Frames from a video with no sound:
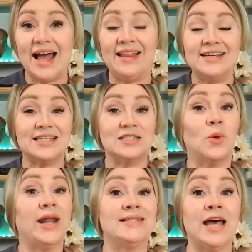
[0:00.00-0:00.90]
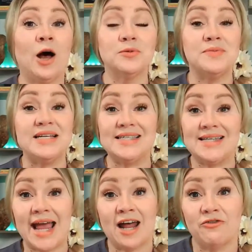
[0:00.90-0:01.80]
and this is what has helped me
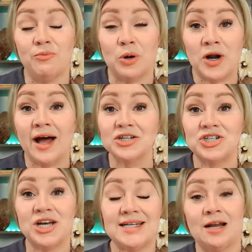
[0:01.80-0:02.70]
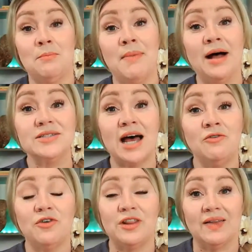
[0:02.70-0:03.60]
stay out of burnout, shutdown, and
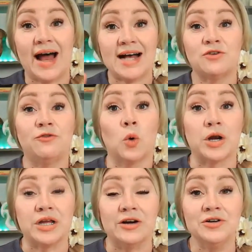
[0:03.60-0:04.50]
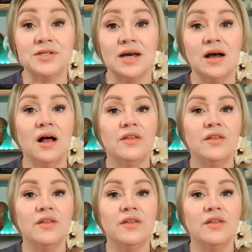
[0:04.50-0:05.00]
meltdown for the last 4 years.